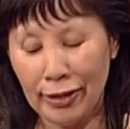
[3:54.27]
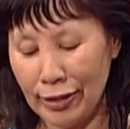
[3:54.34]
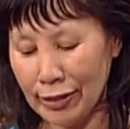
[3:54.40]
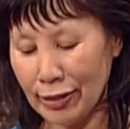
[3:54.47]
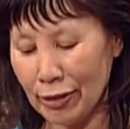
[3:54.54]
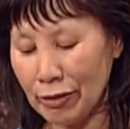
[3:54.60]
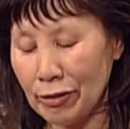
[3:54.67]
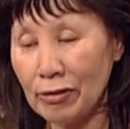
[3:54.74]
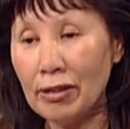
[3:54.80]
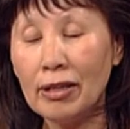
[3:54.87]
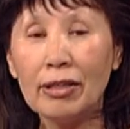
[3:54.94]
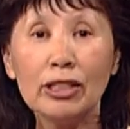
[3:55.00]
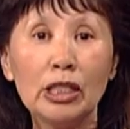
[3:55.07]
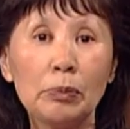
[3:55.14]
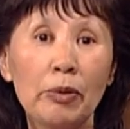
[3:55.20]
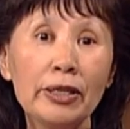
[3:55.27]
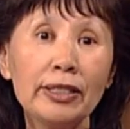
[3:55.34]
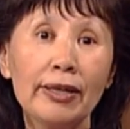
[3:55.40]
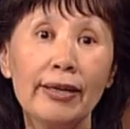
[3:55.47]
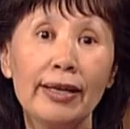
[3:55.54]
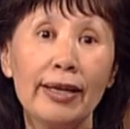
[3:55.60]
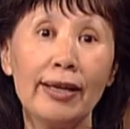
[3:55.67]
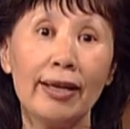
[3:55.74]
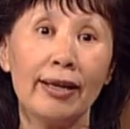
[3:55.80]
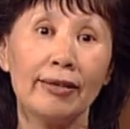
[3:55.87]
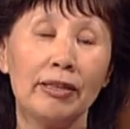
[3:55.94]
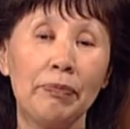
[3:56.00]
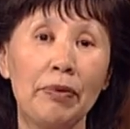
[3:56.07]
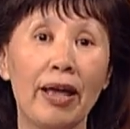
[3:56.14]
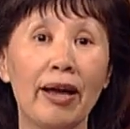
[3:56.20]
So especially
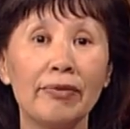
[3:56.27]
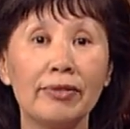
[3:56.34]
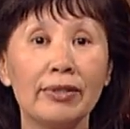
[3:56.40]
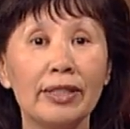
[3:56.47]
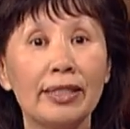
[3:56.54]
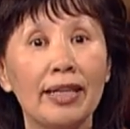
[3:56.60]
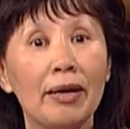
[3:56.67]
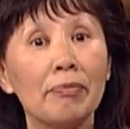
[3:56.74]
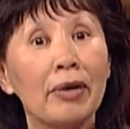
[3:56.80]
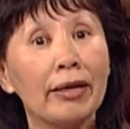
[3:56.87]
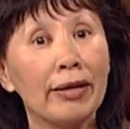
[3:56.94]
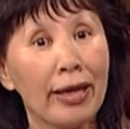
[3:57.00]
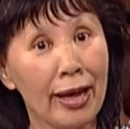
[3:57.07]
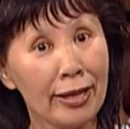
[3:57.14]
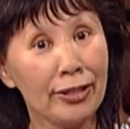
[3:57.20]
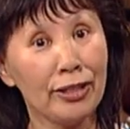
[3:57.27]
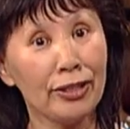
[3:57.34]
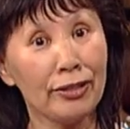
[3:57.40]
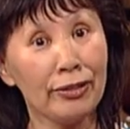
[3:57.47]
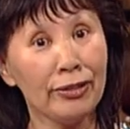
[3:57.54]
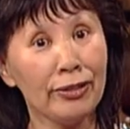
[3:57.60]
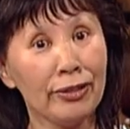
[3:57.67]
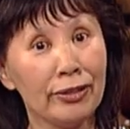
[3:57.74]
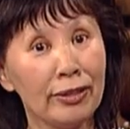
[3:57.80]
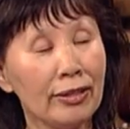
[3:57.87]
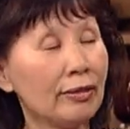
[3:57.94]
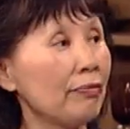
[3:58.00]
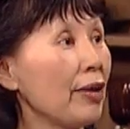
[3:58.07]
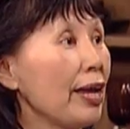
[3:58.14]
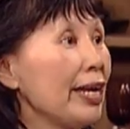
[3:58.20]
if you have stomach cancers,
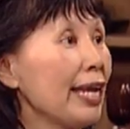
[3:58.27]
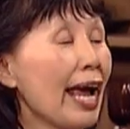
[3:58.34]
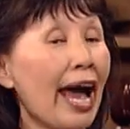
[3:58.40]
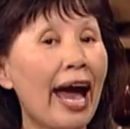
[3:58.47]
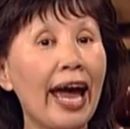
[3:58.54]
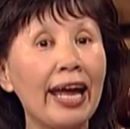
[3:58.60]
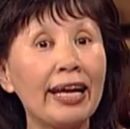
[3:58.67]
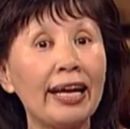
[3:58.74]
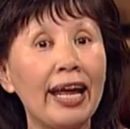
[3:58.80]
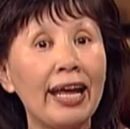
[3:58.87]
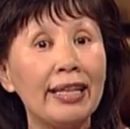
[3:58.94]
it's very high in